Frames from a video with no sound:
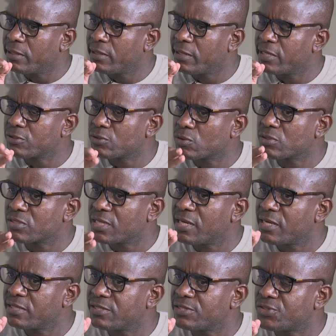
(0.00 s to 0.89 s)
does
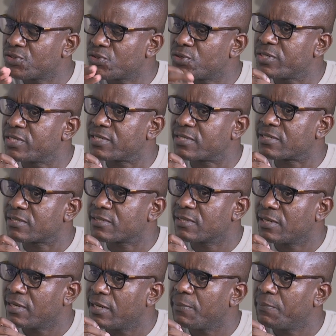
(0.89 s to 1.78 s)
society treat
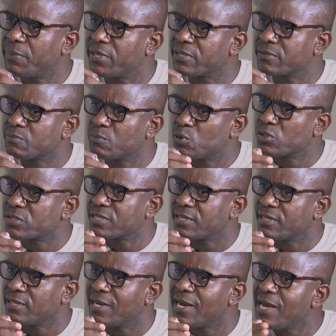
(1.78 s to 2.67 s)
lepers
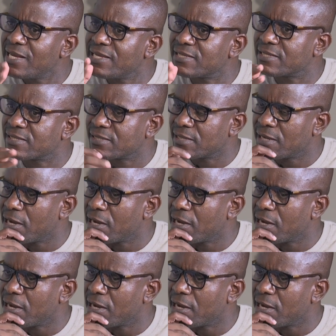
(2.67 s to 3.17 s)
mostly as